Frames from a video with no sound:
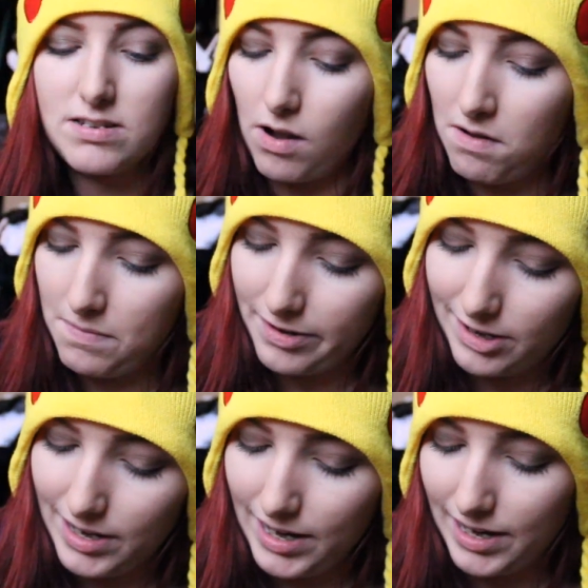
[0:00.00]
Oh my
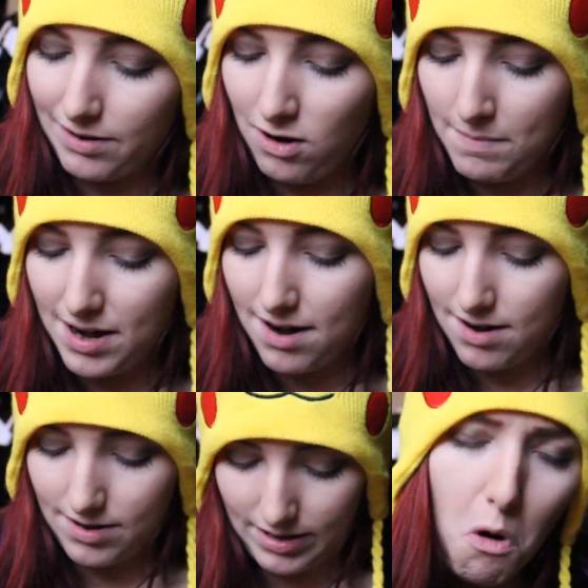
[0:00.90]
god,
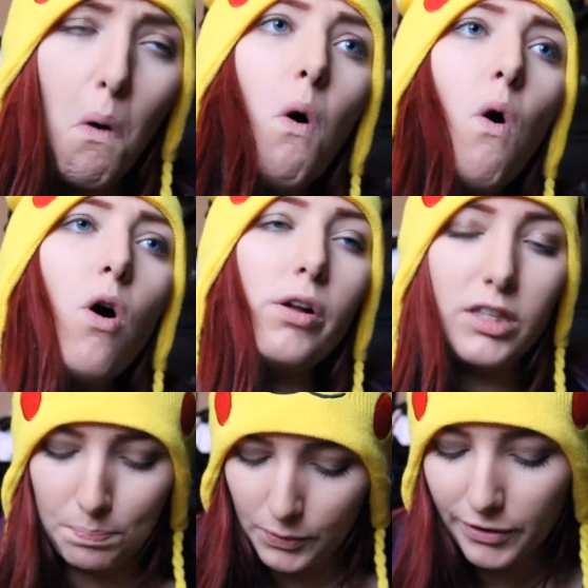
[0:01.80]
Homer! Oh,
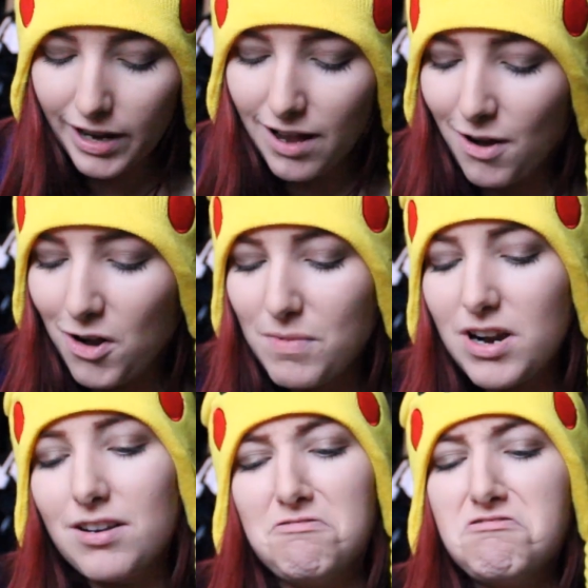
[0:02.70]
it's Buddha
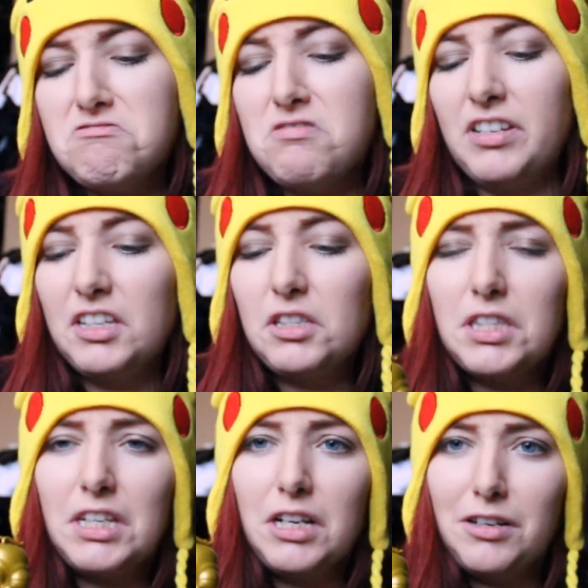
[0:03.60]
Homer! Oh, he's
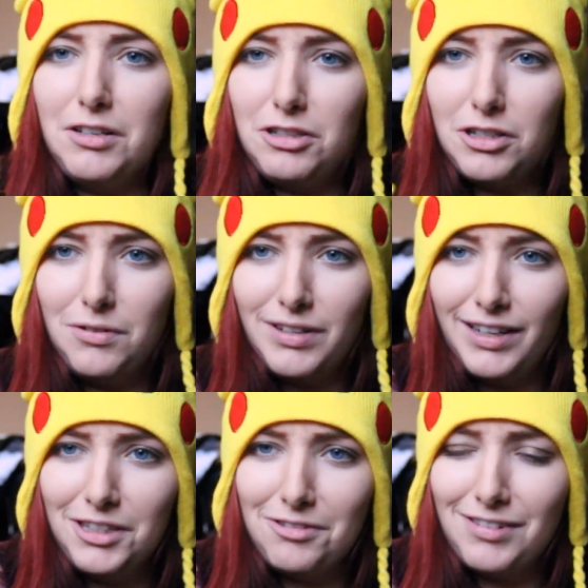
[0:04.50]
sitting on a
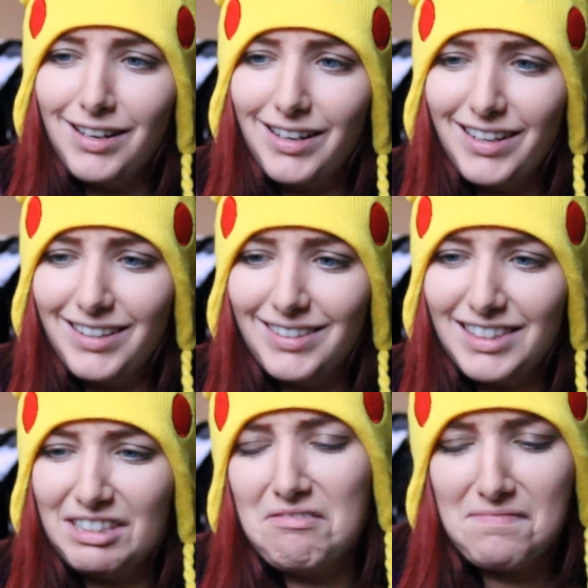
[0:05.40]
donut, you
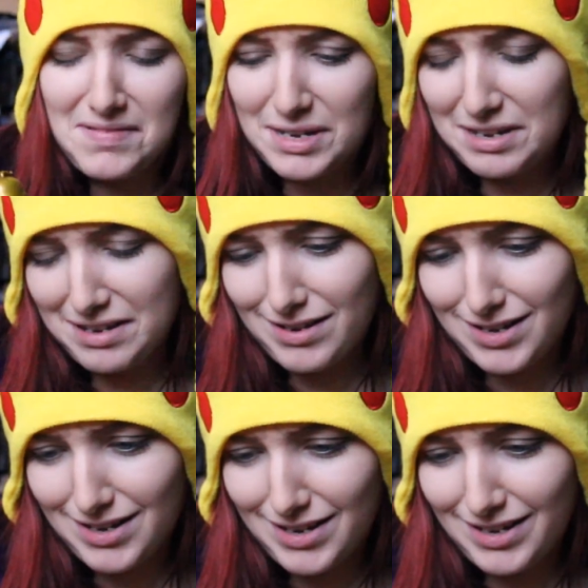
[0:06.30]
guys. Oh my
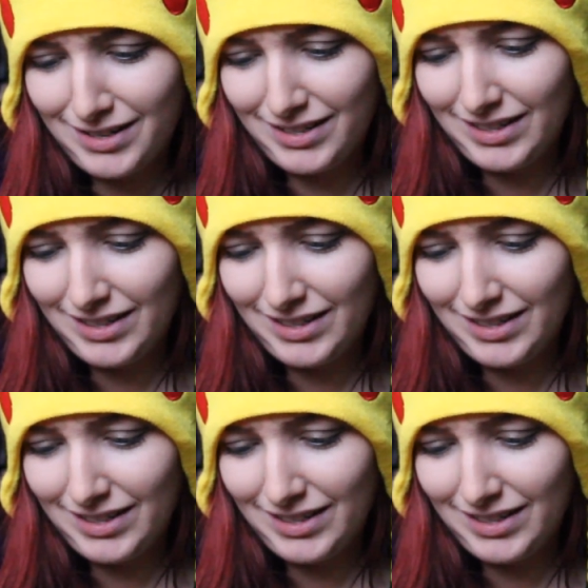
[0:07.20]
god.